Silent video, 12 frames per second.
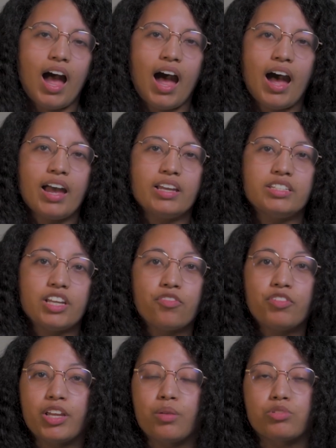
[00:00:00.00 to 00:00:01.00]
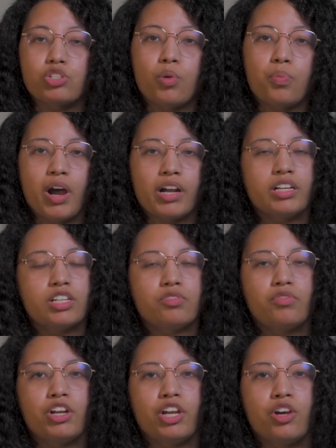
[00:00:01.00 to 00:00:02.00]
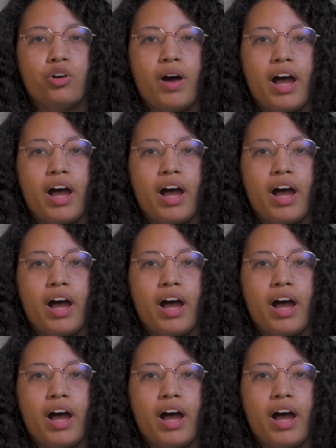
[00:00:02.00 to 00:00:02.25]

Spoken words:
I definitely am so proud of this video.